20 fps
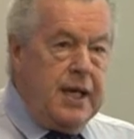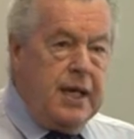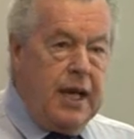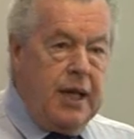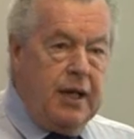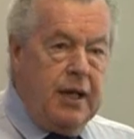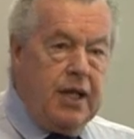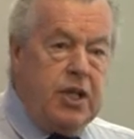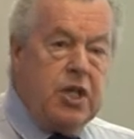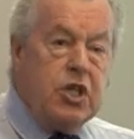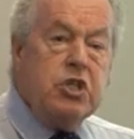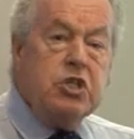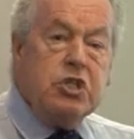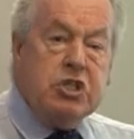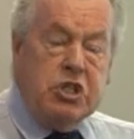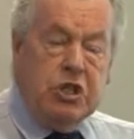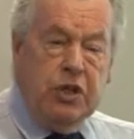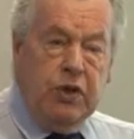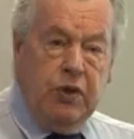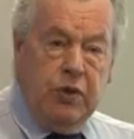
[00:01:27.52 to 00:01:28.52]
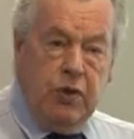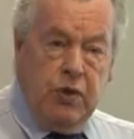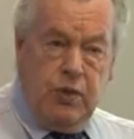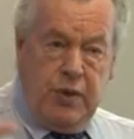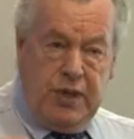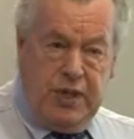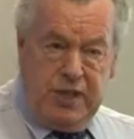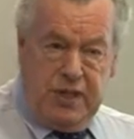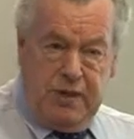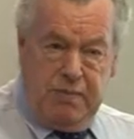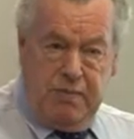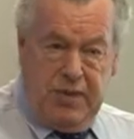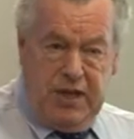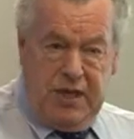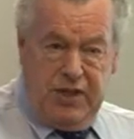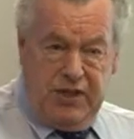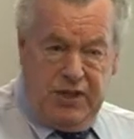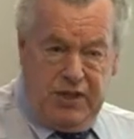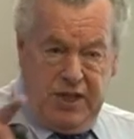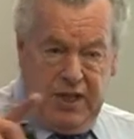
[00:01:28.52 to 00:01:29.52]
Now, they used to always
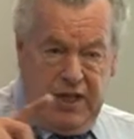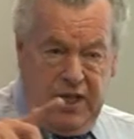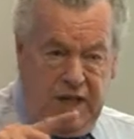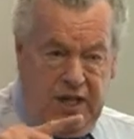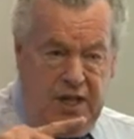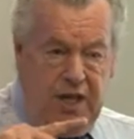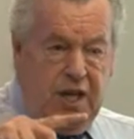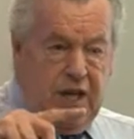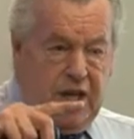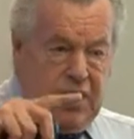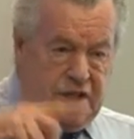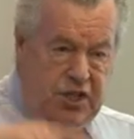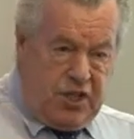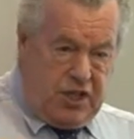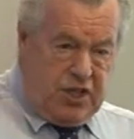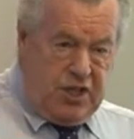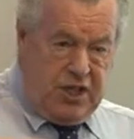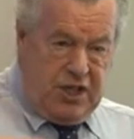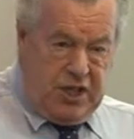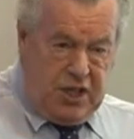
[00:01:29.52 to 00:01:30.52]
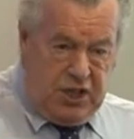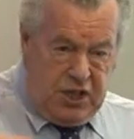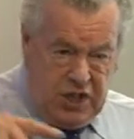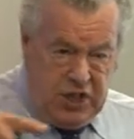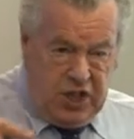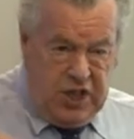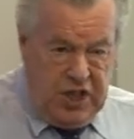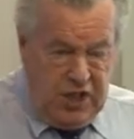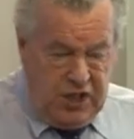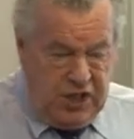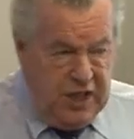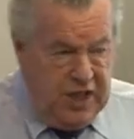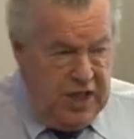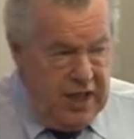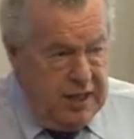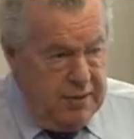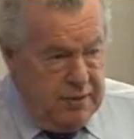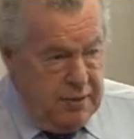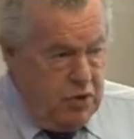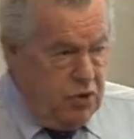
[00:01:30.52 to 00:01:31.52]
administer to suggest to
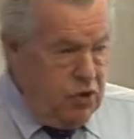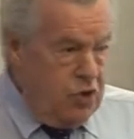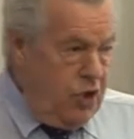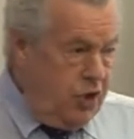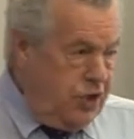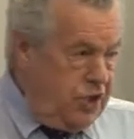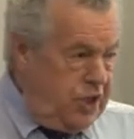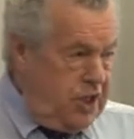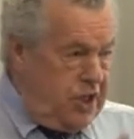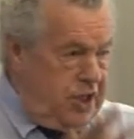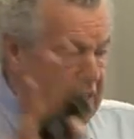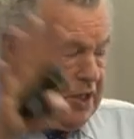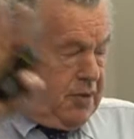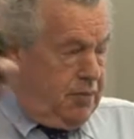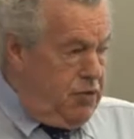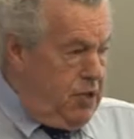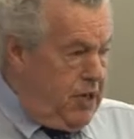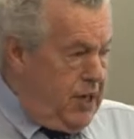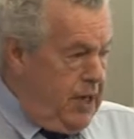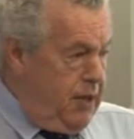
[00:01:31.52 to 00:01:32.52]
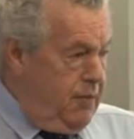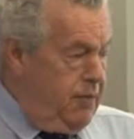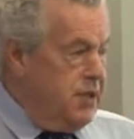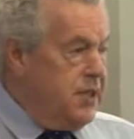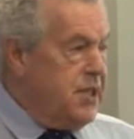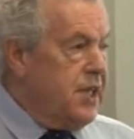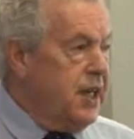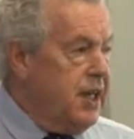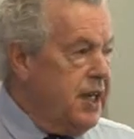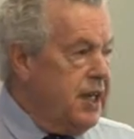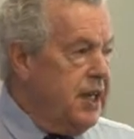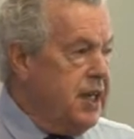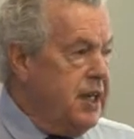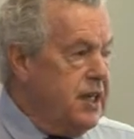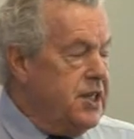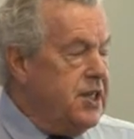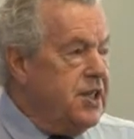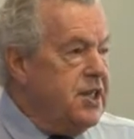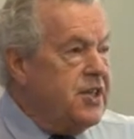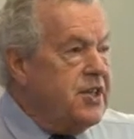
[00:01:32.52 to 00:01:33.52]
get them across into the brain, particularly, and
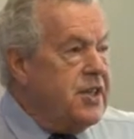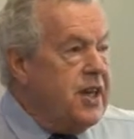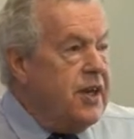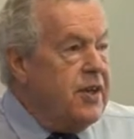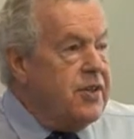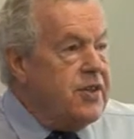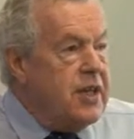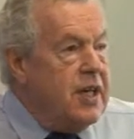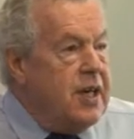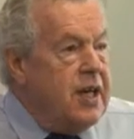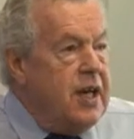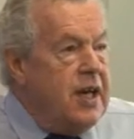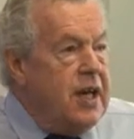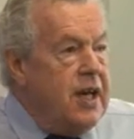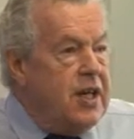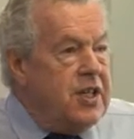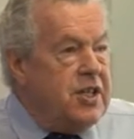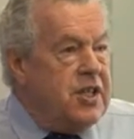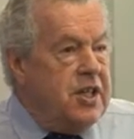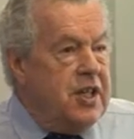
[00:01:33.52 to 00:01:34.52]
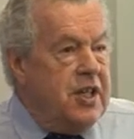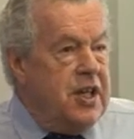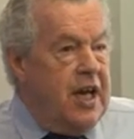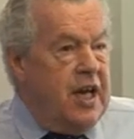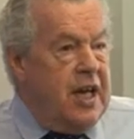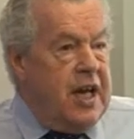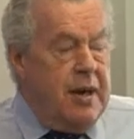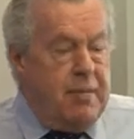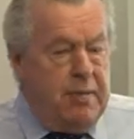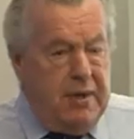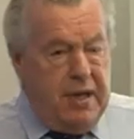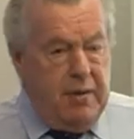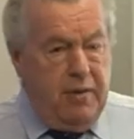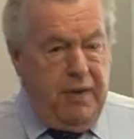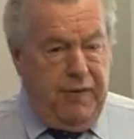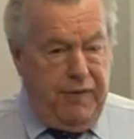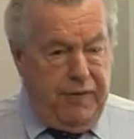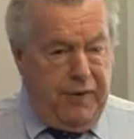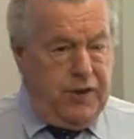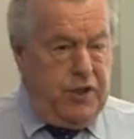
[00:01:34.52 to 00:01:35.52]
into the cells, to accompany it
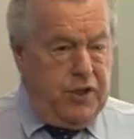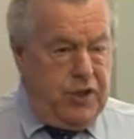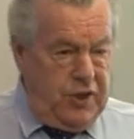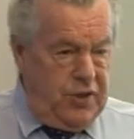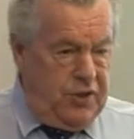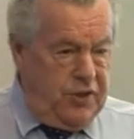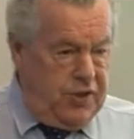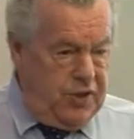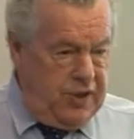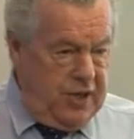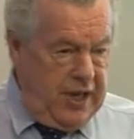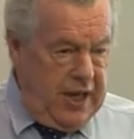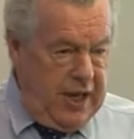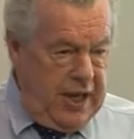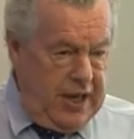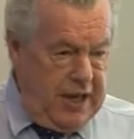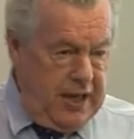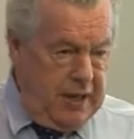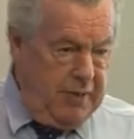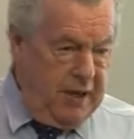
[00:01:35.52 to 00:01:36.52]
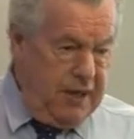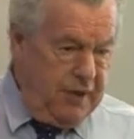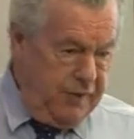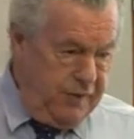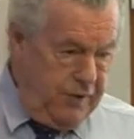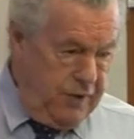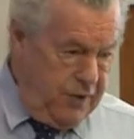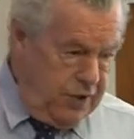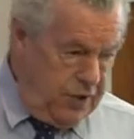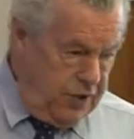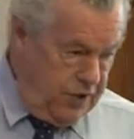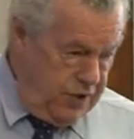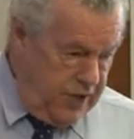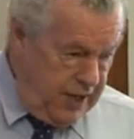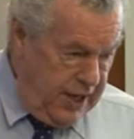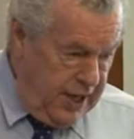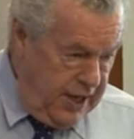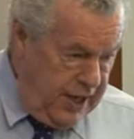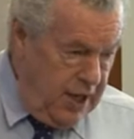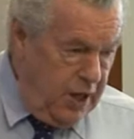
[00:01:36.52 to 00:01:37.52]
with fruit juice. And the best fruit juice
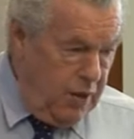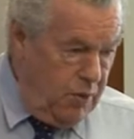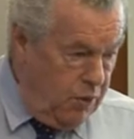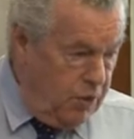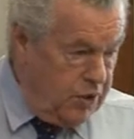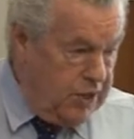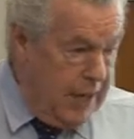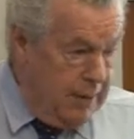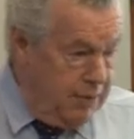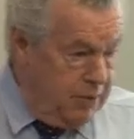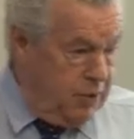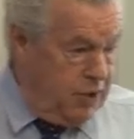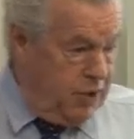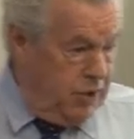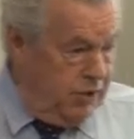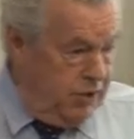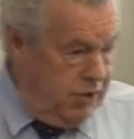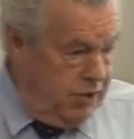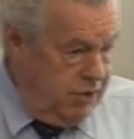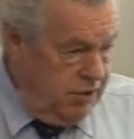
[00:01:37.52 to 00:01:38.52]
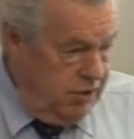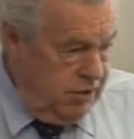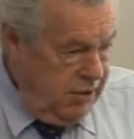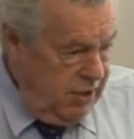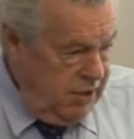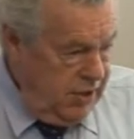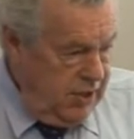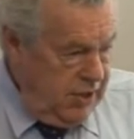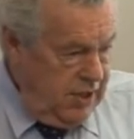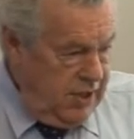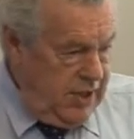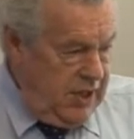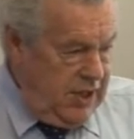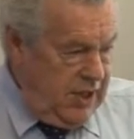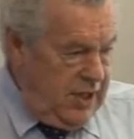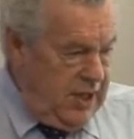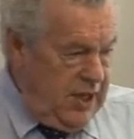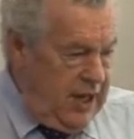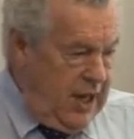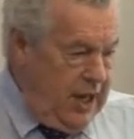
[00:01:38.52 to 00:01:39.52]
there was apple juice.
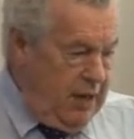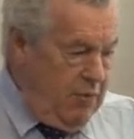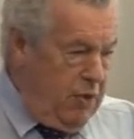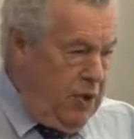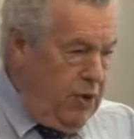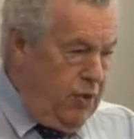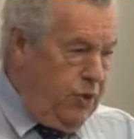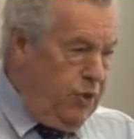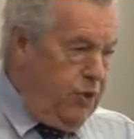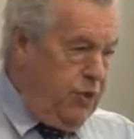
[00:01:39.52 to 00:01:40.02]
And we all